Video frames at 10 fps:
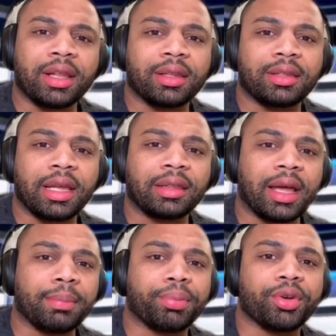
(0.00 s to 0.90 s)

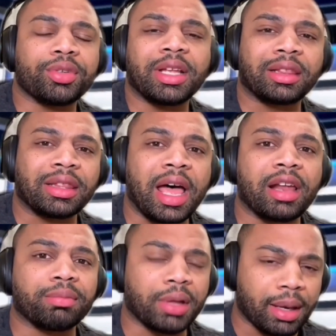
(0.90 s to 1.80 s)
deadline produced a lot
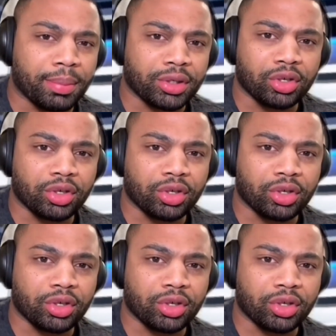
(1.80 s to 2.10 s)
of blockbuster